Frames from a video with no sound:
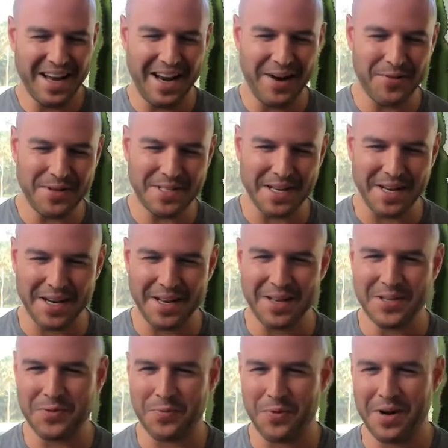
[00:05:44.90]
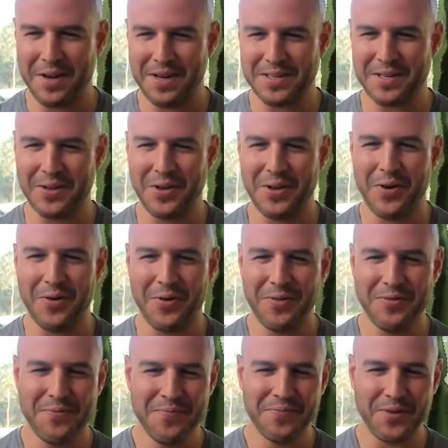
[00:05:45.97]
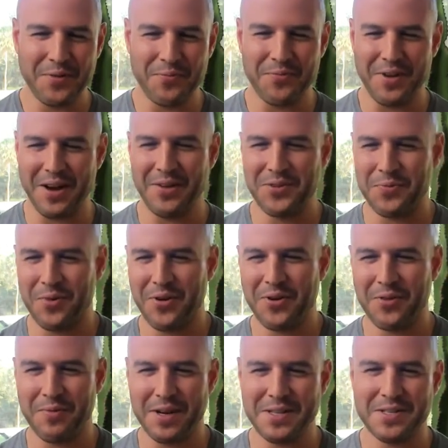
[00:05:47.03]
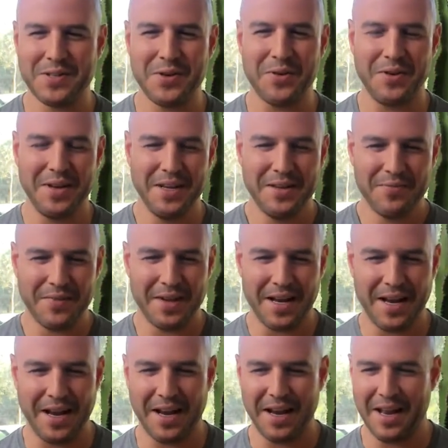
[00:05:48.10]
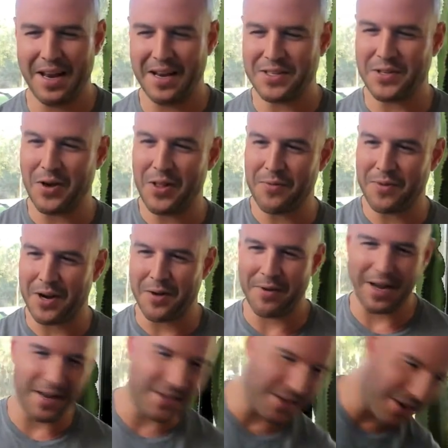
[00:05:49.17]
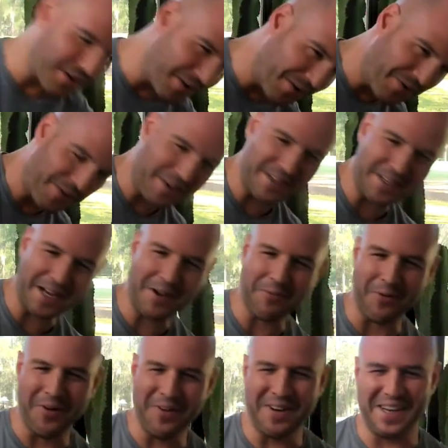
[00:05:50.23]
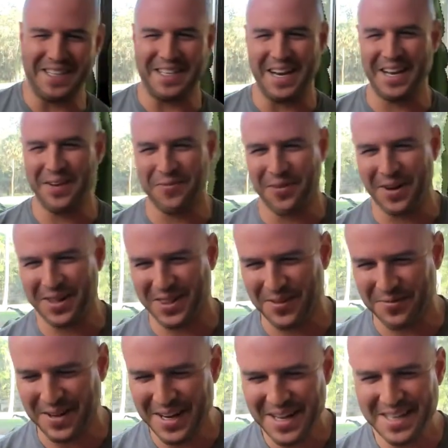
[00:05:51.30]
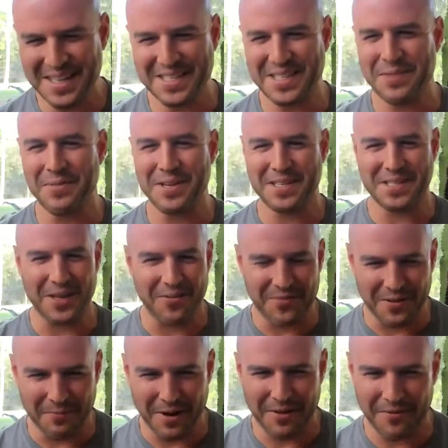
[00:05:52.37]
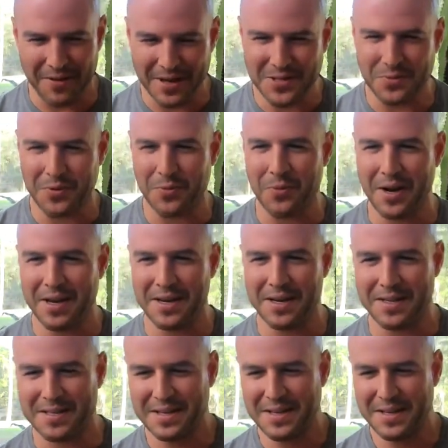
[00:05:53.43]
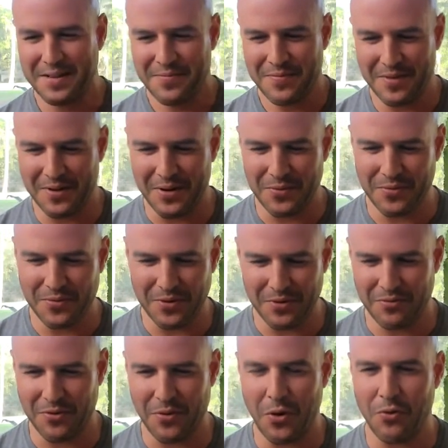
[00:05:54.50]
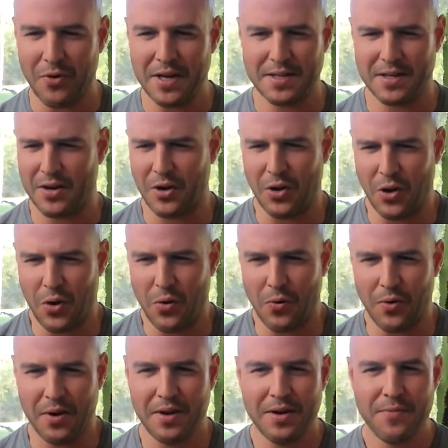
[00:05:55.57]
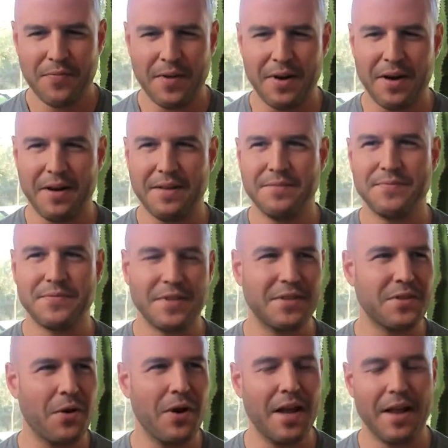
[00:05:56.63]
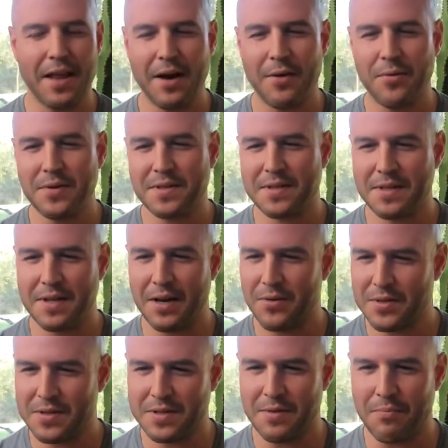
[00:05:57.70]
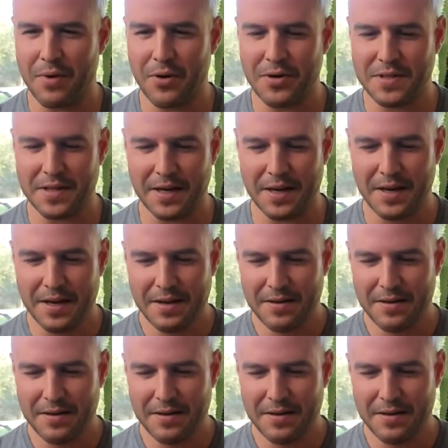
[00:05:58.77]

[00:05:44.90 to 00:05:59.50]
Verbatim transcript: and i was sitting in this wendy's alone and i was wearing my suit and I, and I saw them coming i ducked under the table because i didn't want them to see me stuffing my face with wendy's you know for for no reason alone uh, so yeah that was that was embarrassing